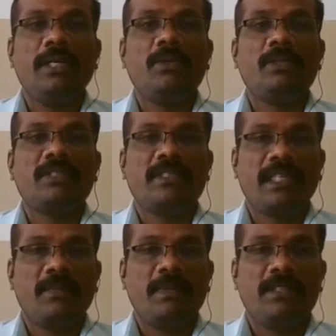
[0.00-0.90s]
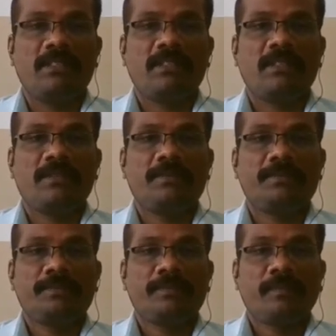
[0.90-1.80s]
the segments,
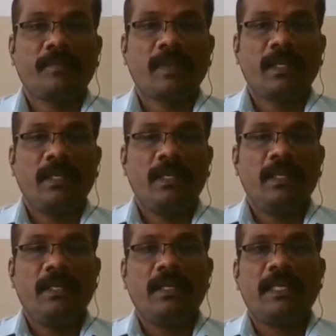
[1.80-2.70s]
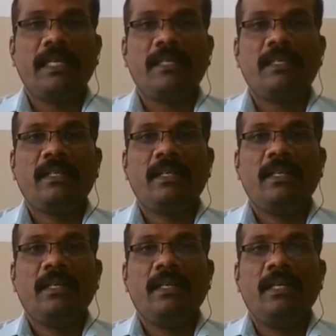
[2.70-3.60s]
right?
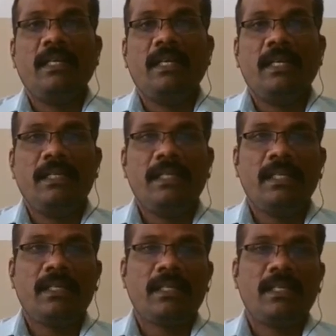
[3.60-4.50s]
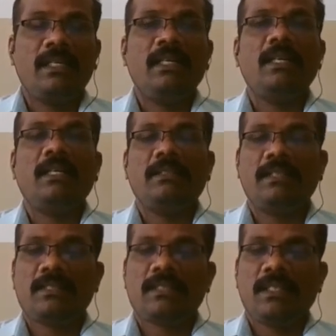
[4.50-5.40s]
Here
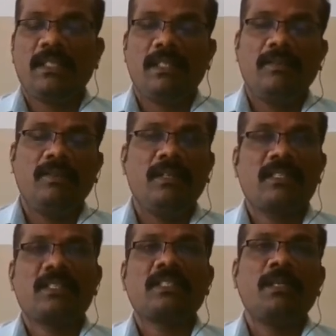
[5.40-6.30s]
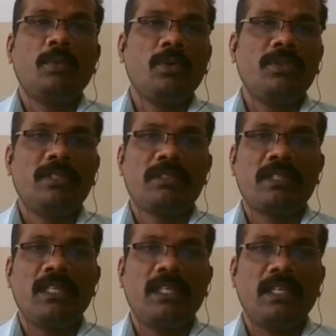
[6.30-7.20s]
just we'll discuss about this
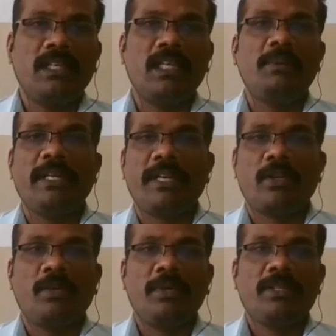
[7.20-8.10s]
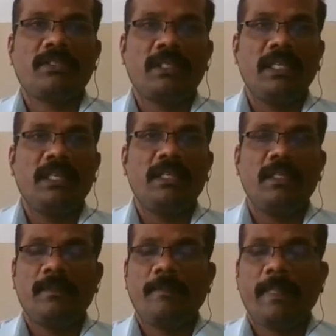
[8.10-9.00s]
labor economics and
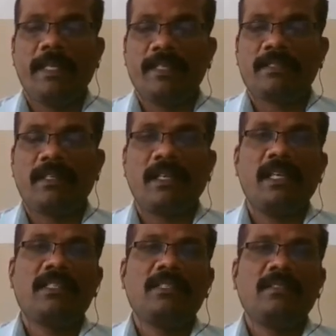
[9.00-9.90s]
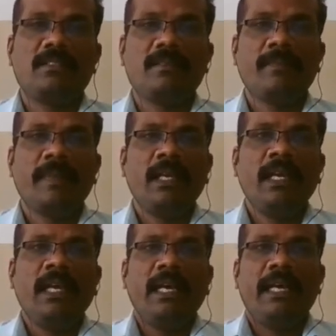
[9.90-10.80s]
industrial relations,
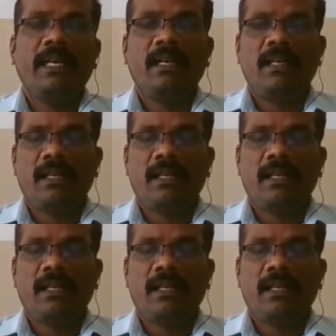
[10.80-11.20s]
and